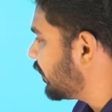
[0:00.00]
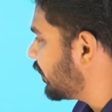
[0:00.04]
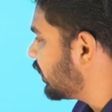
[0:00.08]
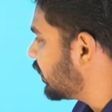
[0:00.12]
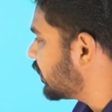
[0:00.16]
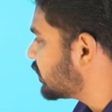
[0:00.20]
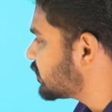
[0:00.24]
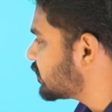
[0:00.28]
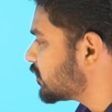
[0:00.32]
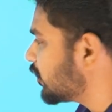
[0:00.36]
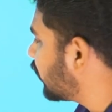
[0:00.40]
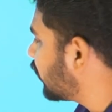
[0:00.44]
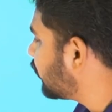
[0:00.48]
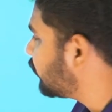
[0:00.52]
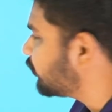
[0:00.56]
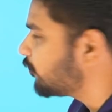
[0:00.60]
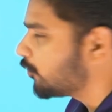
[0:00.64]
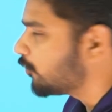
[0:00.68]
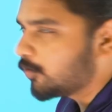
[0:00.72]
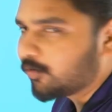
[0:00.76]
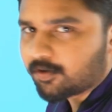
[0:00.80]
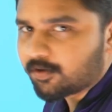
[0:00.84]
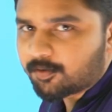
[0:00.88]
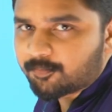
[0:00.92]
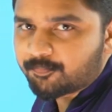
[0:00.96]
it's not
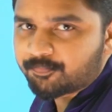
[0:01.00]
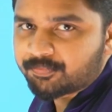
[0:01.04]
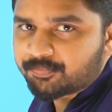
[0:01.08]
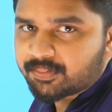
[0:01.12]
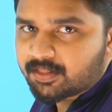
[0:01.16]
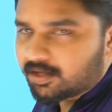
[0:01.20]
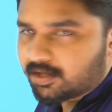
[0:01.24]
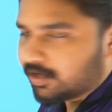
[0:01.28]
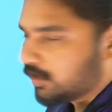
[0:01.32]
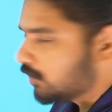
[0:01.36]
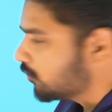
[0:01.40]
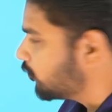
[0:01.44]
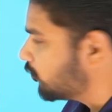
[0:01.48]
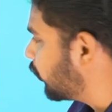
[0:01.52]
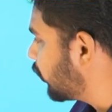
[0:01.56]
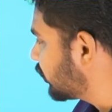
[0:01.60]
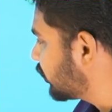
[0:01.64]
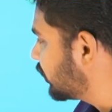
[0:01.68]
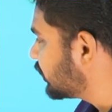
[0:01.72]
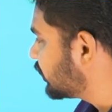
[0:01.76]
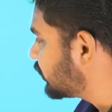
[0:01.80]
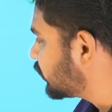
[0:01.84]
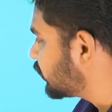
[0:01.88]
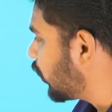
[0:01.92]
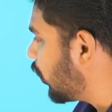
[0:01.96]
4. For
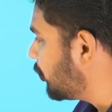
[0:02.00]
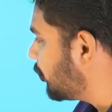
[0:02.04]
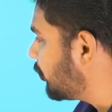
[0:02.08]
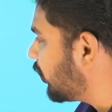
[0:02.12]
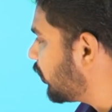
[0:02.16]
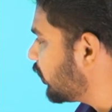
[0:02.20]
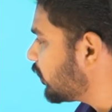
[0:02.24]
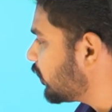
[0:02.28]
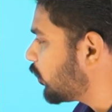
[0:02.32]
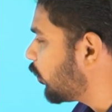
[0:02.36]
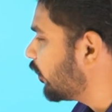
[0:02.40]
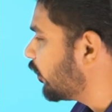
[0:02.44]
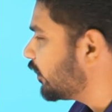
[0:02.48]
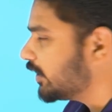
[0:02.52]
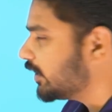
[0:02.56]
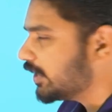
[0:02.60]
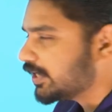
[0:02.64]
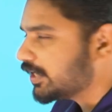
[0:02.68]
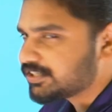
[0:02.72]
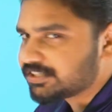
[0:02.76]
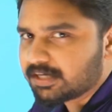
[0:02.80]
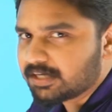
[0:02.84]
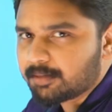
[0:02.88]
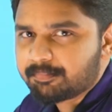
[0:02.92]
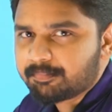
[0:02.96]
this compound,
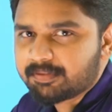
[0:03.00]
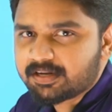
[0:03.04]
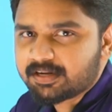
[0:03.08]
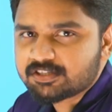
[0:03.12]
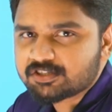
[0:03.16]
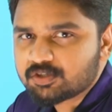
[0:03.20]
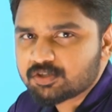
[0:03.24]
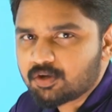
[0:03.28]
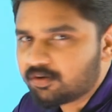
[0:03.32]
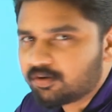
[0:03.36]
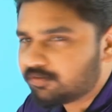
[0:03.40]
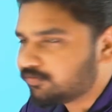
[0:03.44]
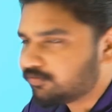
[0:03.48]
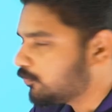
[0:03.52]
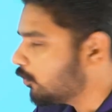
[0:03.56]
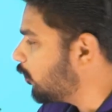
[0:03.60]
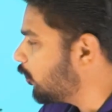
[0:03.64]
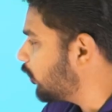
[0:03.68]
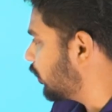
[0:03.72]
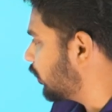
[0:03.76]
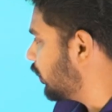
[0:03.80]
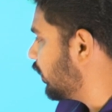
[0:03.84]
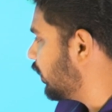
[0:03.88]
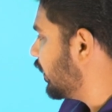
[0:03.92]
coordination number is not 4,